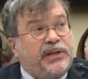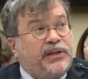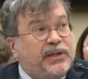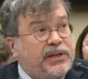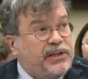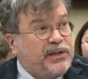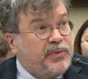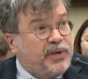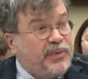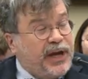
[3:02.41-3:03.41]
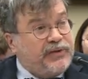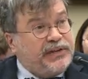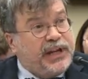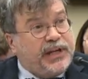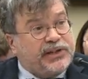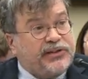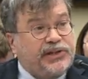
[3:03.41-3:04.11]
in. Some of the biotechs are